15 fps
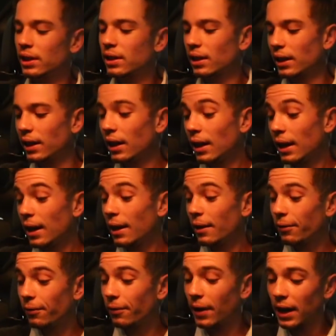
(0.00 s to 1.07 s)
Italy a
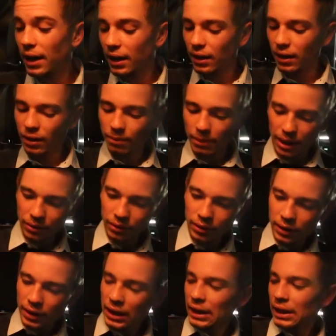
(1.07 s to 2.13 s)
fair amount,